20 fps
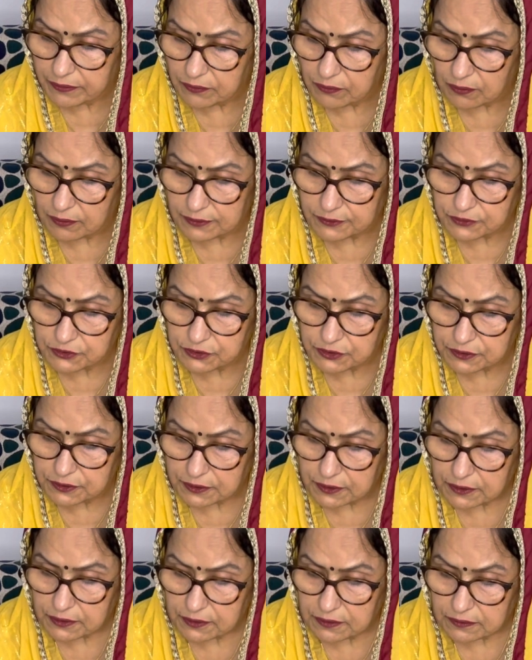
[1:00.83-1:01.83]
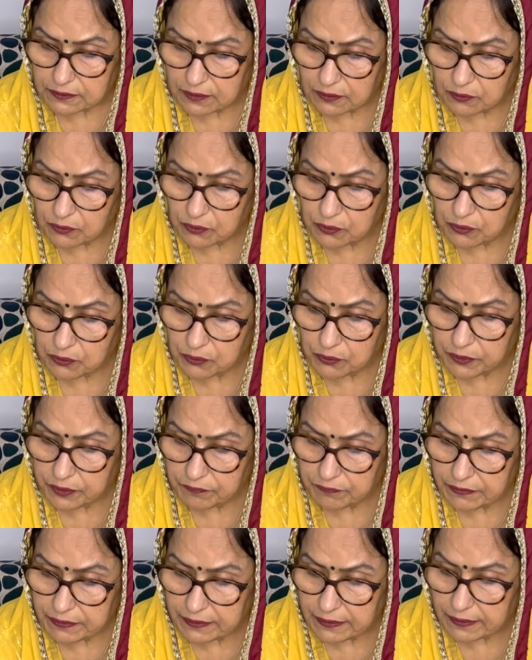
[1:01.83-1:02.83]
knowledge. The Guru
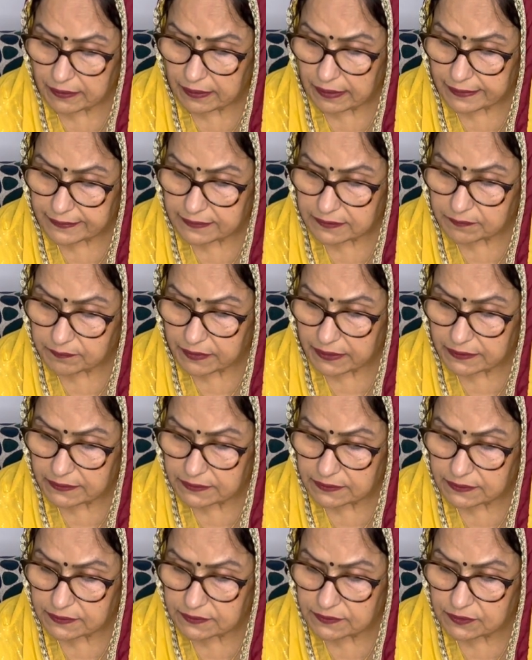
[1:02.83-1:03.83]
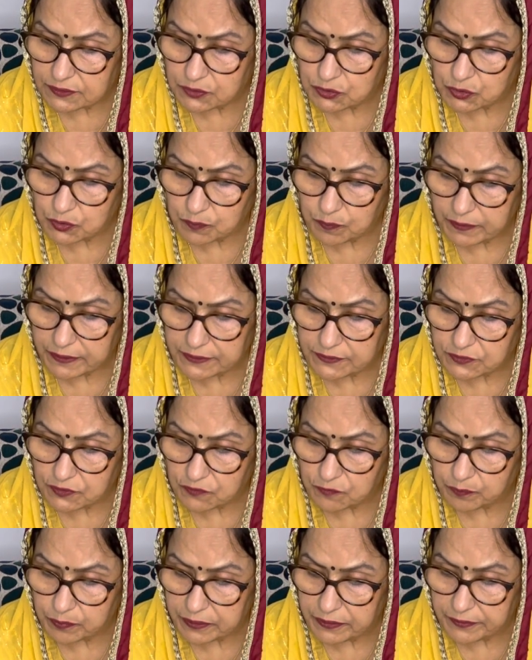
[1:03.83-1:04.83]
given enlightenment is the true place
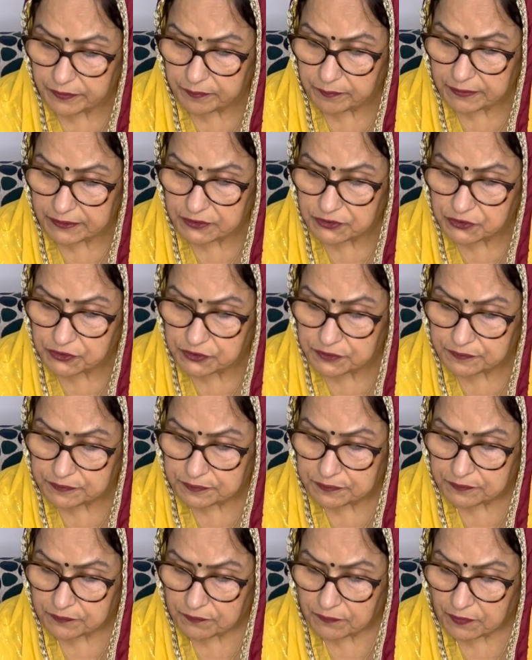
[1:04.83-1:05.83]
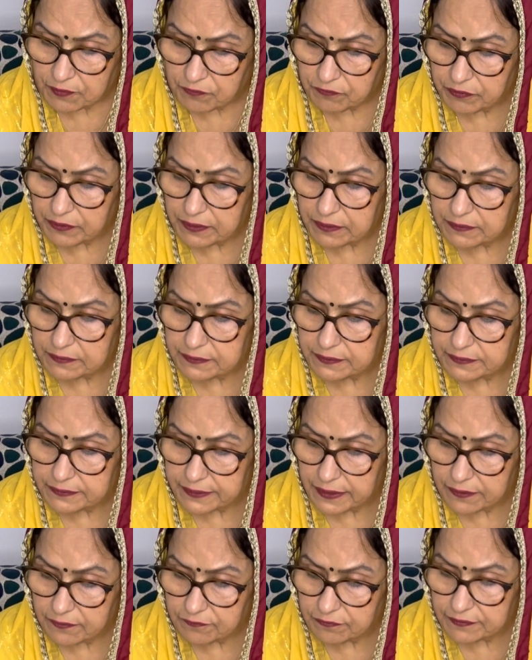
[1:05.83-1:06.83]
of pilgrimage, where the
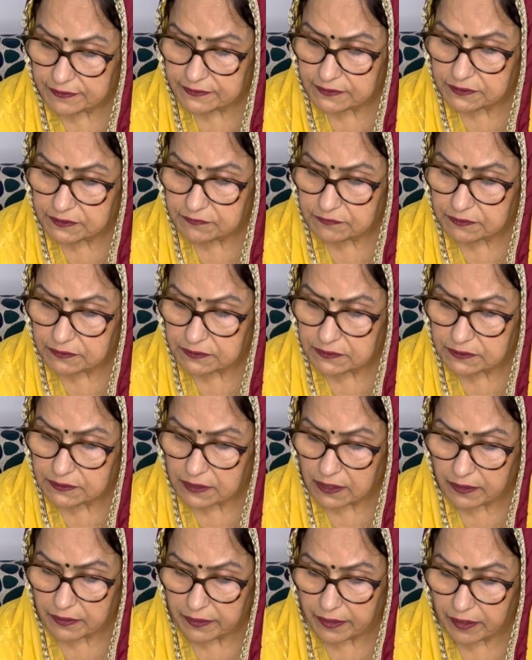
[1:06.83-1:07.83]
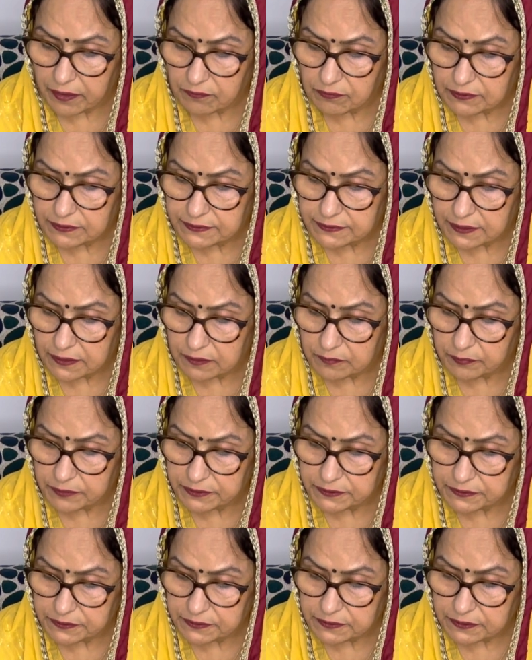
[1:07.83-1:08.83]
10 festivals are ever
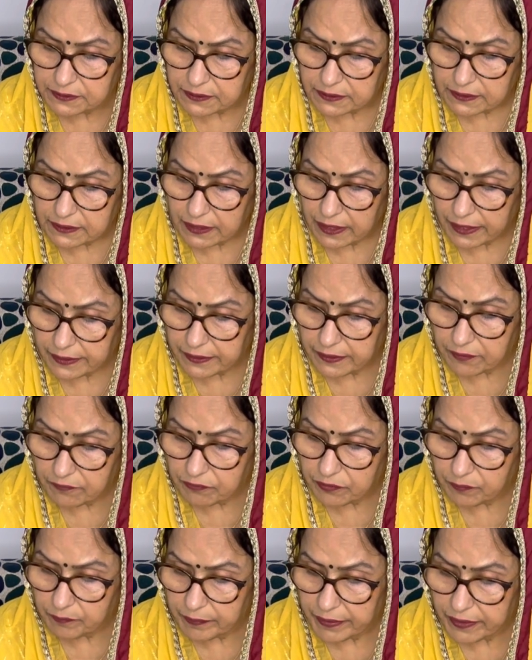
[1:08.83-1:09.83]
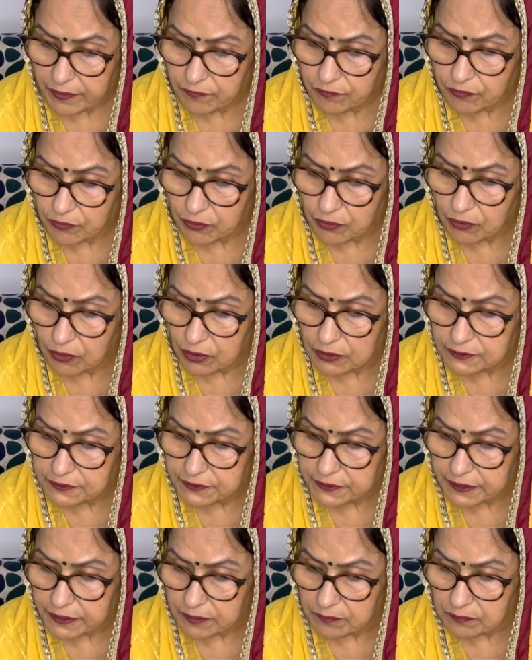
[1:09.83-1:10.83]
celebrated. I ever beg for God's
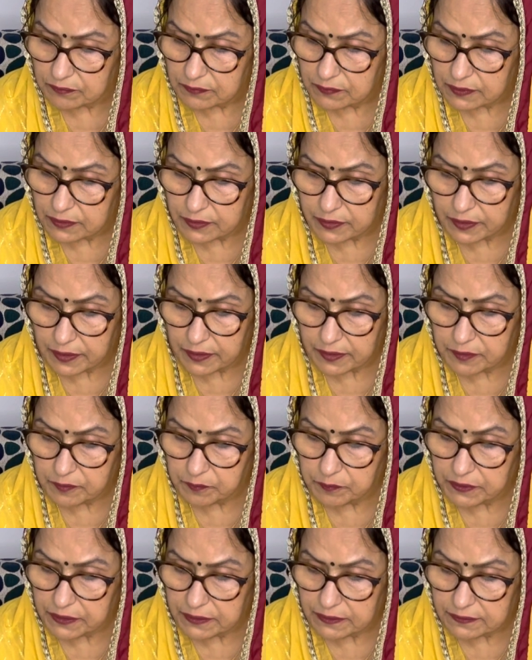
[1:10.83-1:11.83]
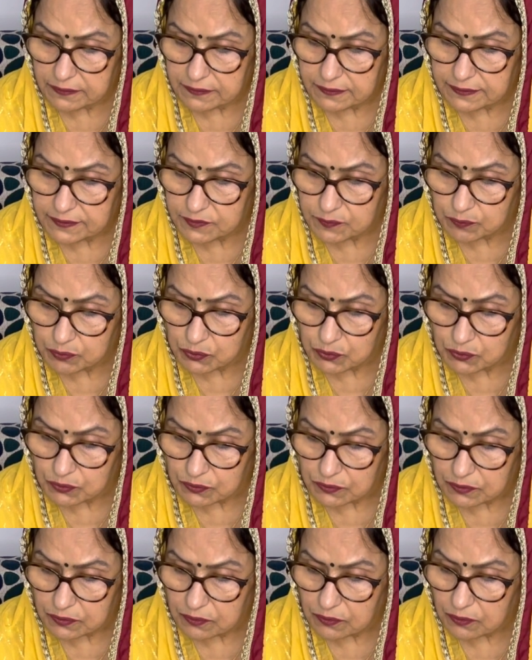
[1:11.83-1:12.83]
name. Grant me this
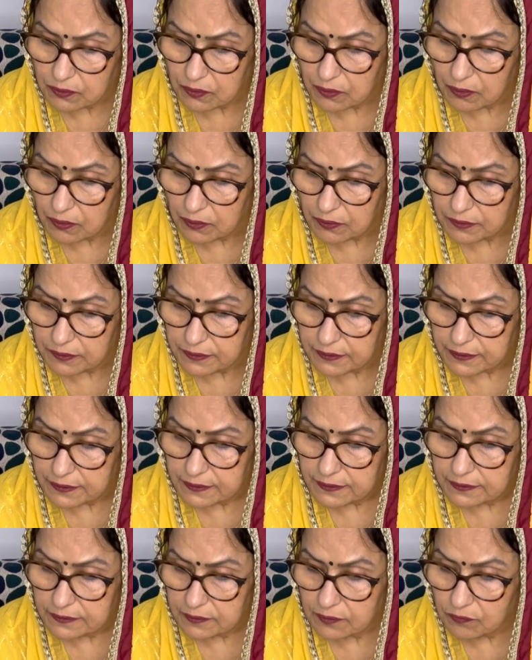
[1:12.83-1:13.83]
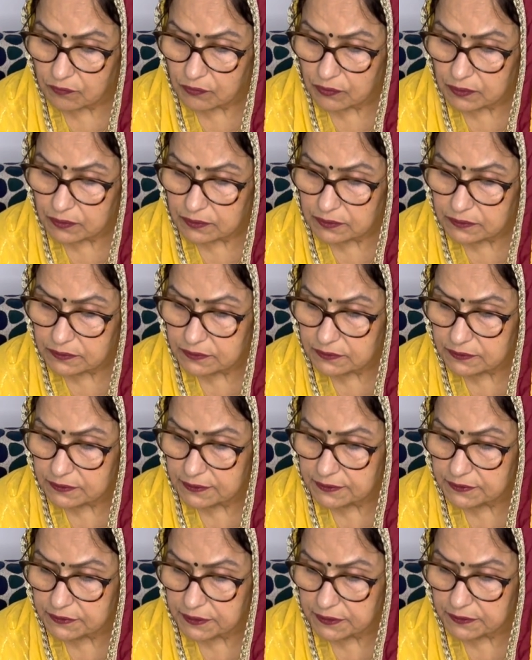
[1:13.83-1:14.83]
boon, O Lord, the world
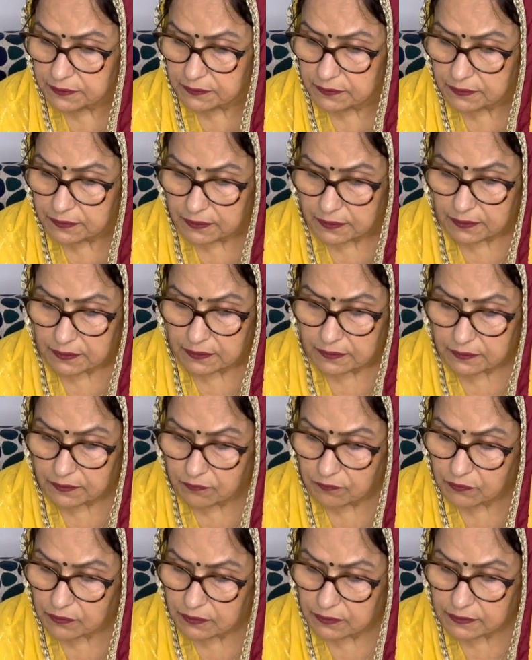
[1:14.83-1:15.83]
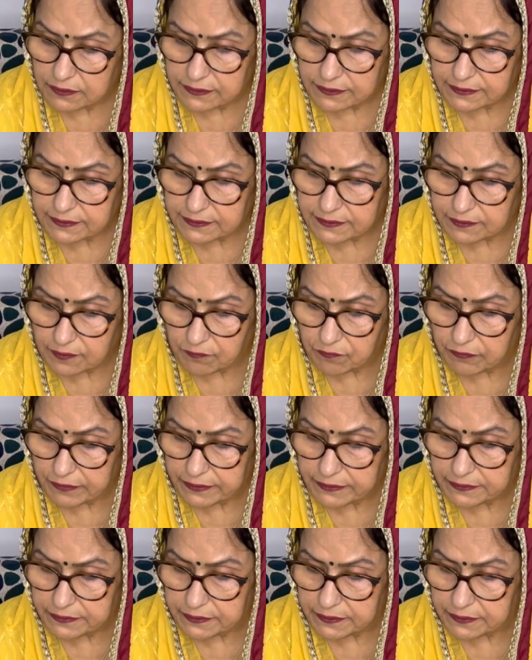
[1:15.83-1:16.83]
sustainer. The world is
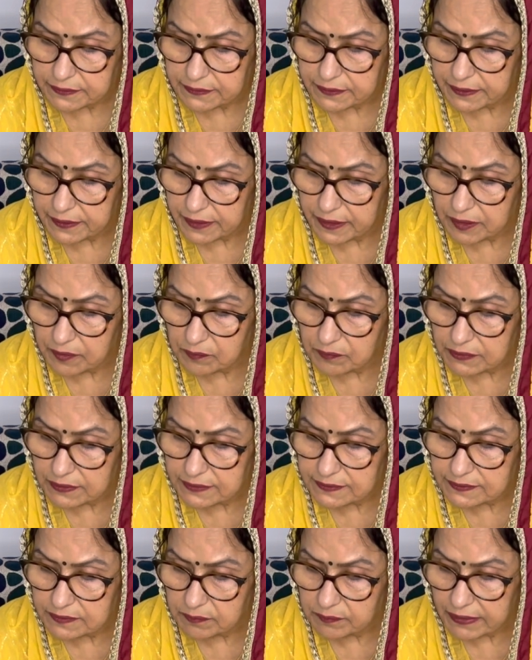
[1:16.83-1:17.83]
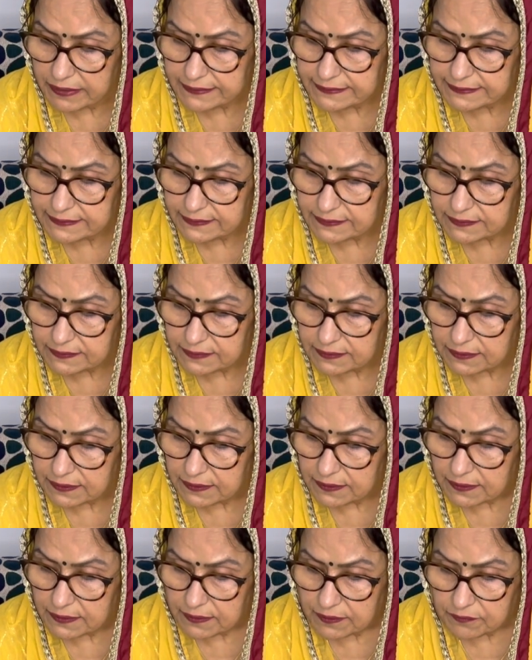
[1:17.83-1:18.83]
afflicted, the name is the medicine.
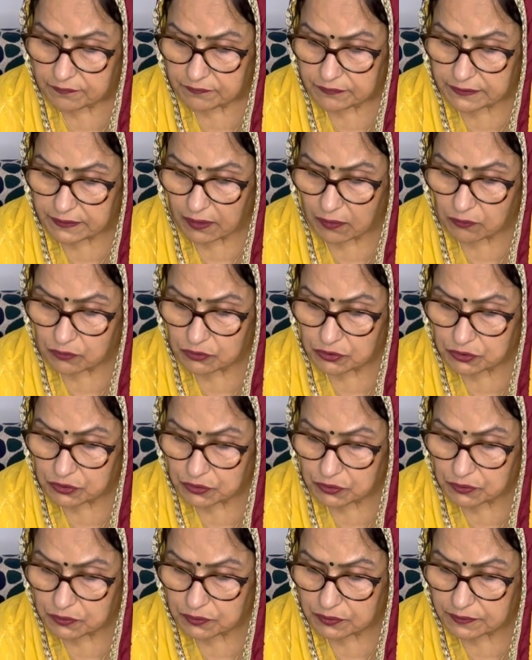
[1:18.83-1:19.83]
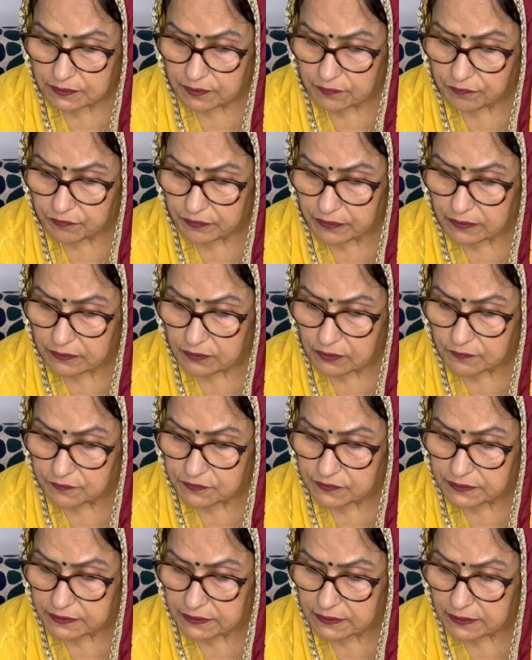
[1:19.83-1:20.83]
Without truth, the filth of
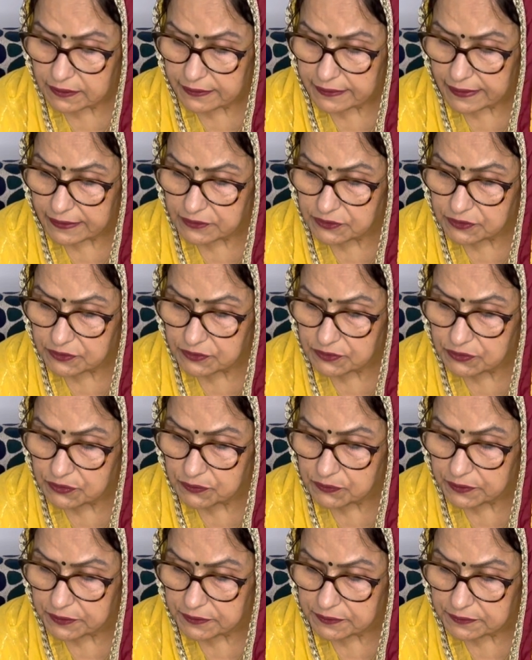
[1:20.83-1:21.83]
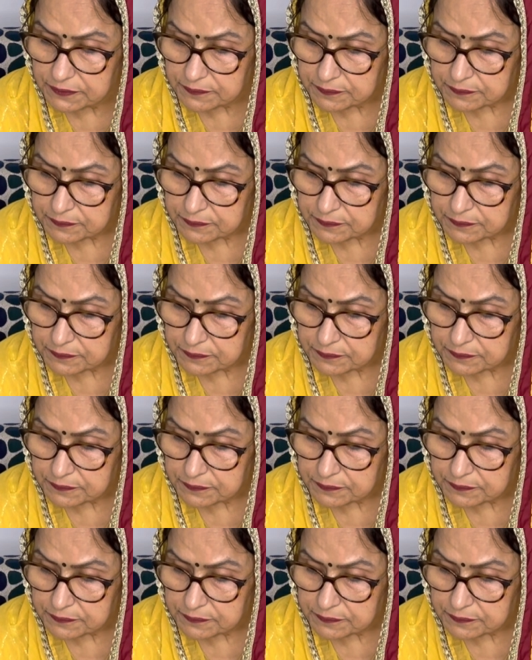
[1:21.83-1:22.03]
sin attaches to it.